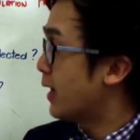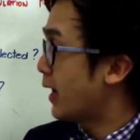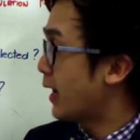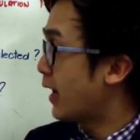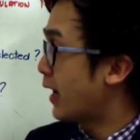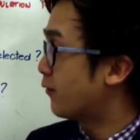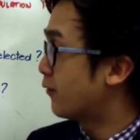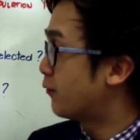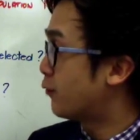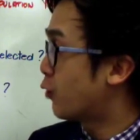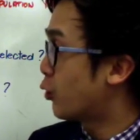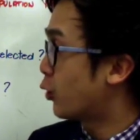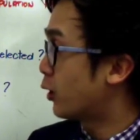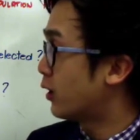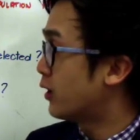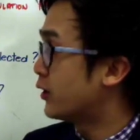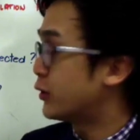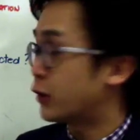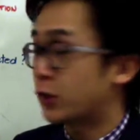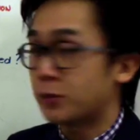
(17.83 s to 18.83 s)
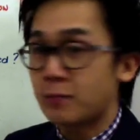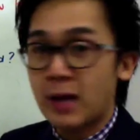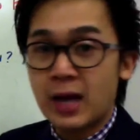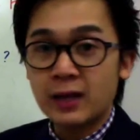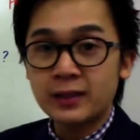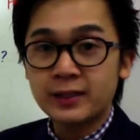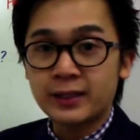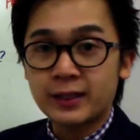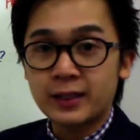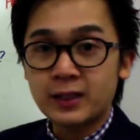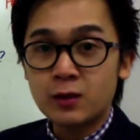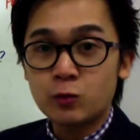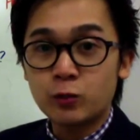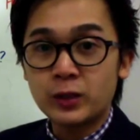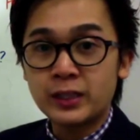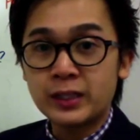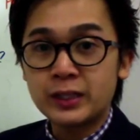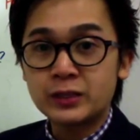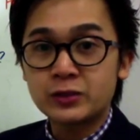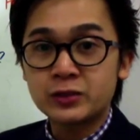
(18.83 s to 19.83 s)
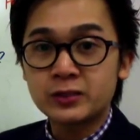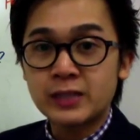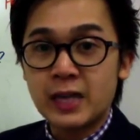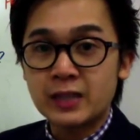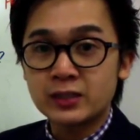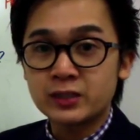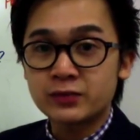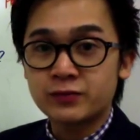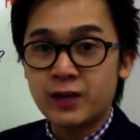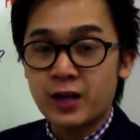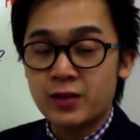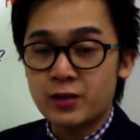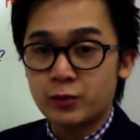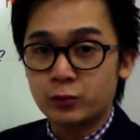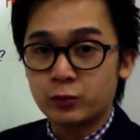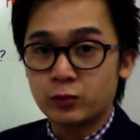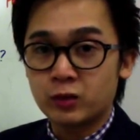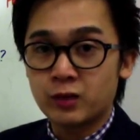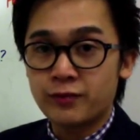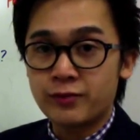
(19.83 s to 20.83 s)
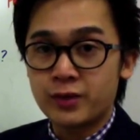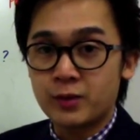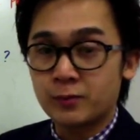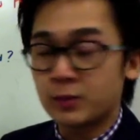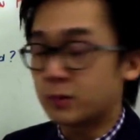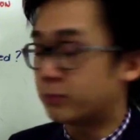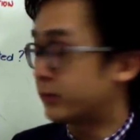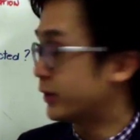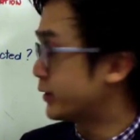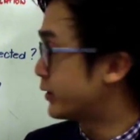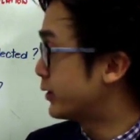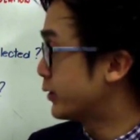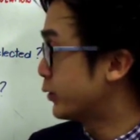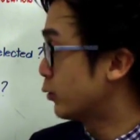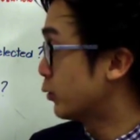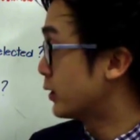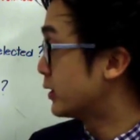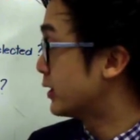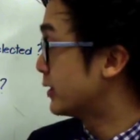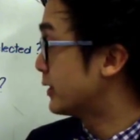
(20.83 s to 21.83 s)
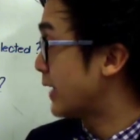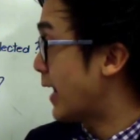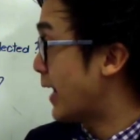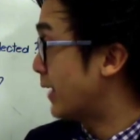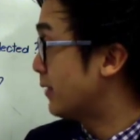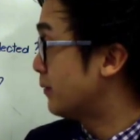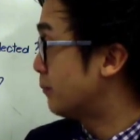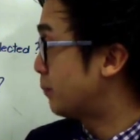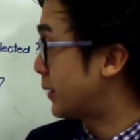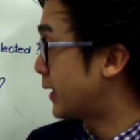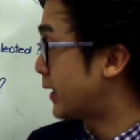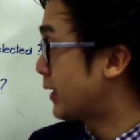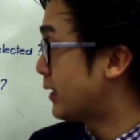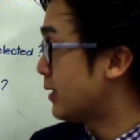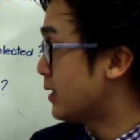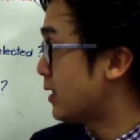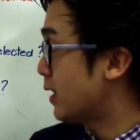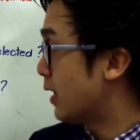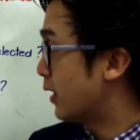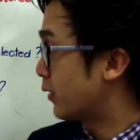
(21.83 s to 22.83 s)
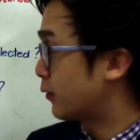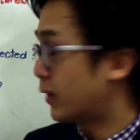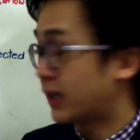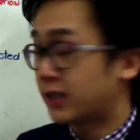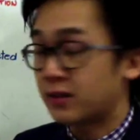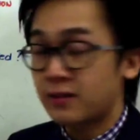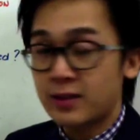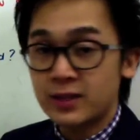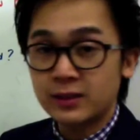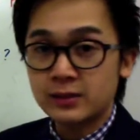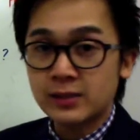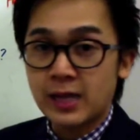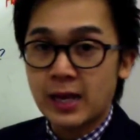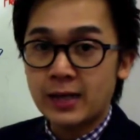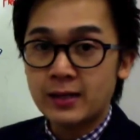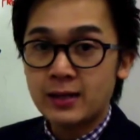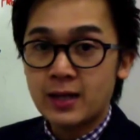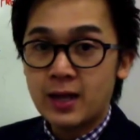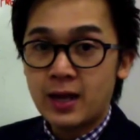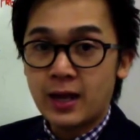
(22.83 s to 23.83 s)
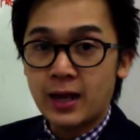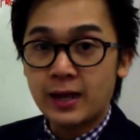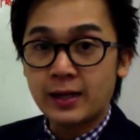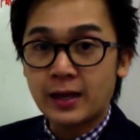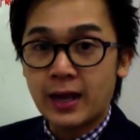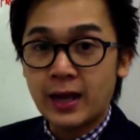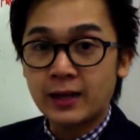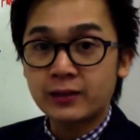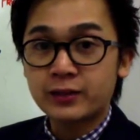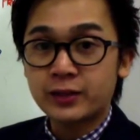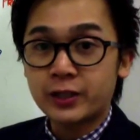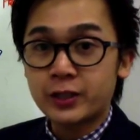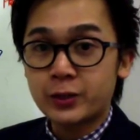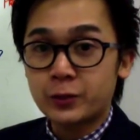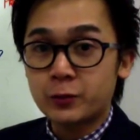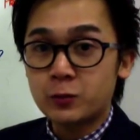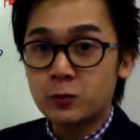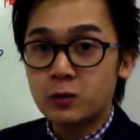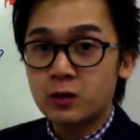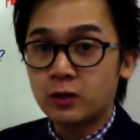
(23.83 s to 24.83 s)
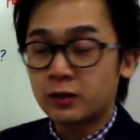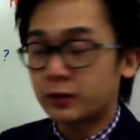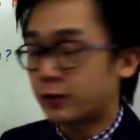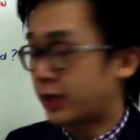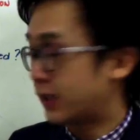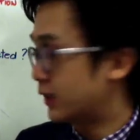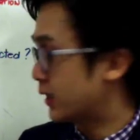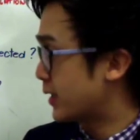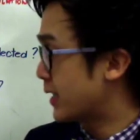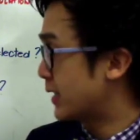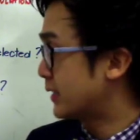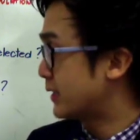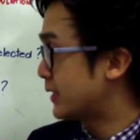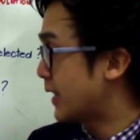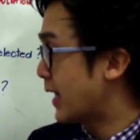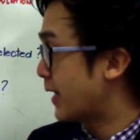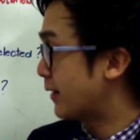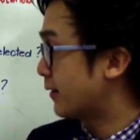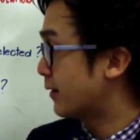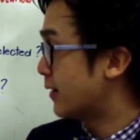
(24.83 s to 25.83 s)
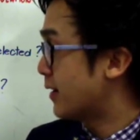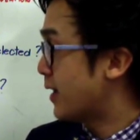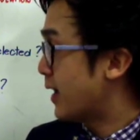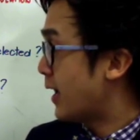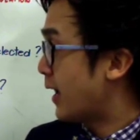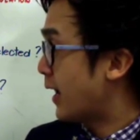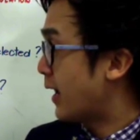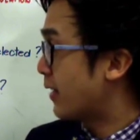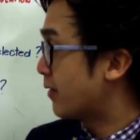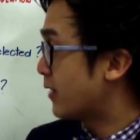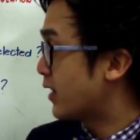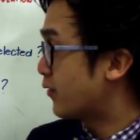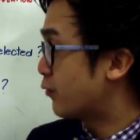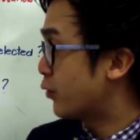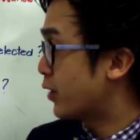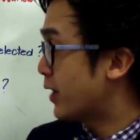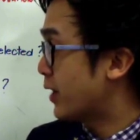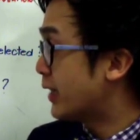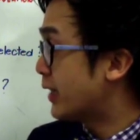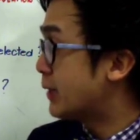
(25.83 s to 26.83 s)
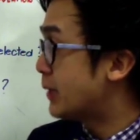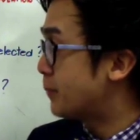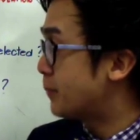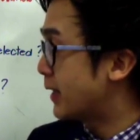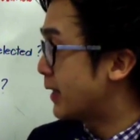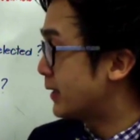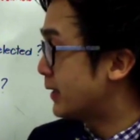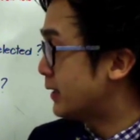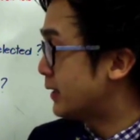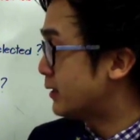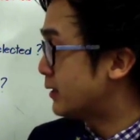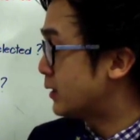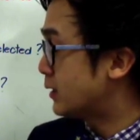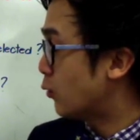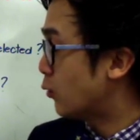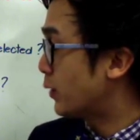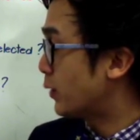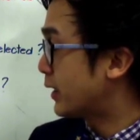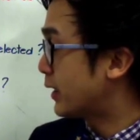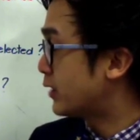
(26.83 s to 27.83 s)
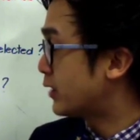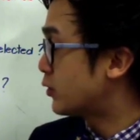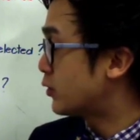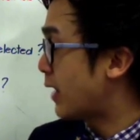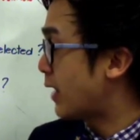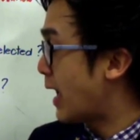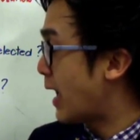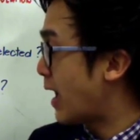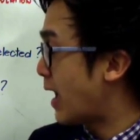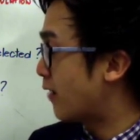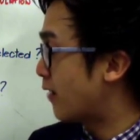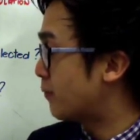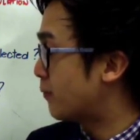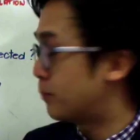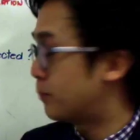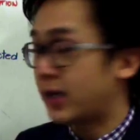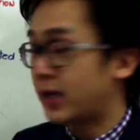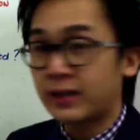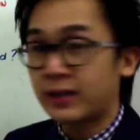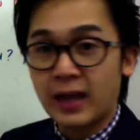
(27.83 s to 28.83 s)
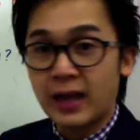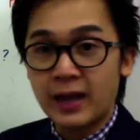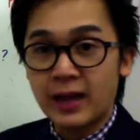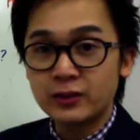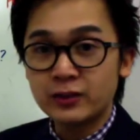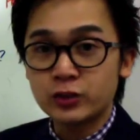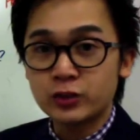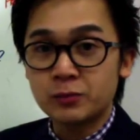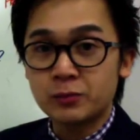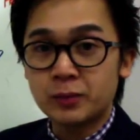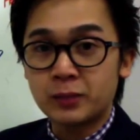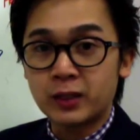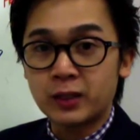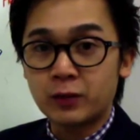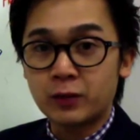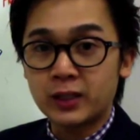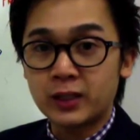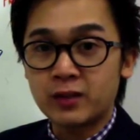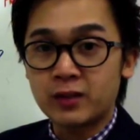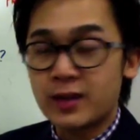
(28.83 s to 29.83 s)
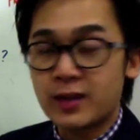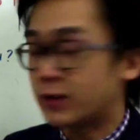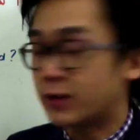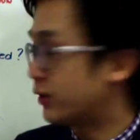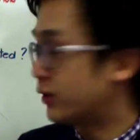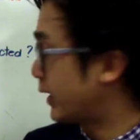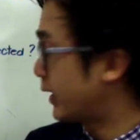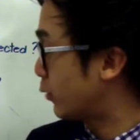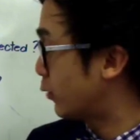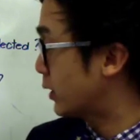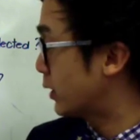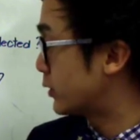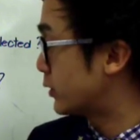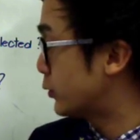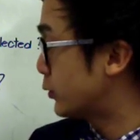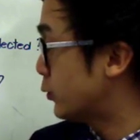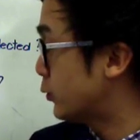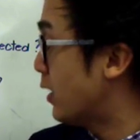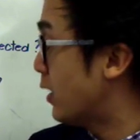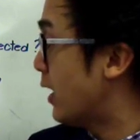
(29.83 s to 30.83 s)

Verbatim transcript: And for normality, we need to satisfy the rule of thumb number two, which is NP greater than 10 and NQ greater than 10. And then for independence, we need to have big N should be greater than or equal to